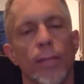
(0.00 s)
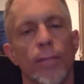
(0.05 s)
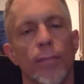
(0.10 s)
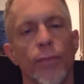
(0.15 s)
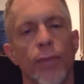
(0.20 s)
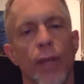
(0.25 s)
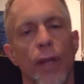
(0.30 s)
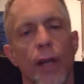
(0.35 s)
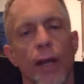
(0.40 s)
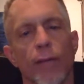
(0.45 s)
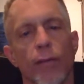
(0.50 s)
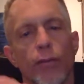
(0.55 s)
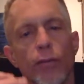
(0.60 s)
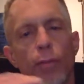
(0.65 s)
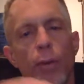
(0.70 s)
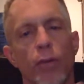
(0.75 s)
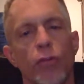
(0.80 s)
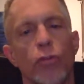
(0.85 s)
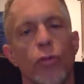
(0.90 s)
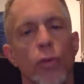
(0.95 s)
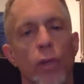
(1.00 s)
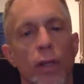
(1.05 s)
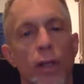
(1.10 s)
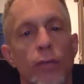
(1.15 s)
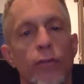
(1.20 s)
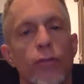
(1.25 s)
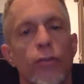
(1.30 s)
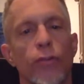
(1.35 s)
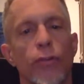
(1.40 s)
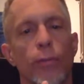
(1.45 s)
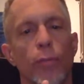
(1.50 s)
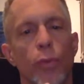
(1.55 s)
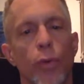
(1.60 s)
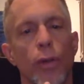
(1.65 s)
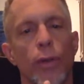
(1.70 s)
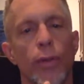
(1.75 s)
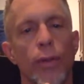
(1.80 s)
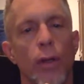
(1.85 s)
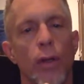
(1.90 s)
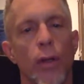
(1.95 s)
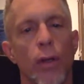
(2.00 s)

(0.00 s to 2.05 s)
that I have a special relationship with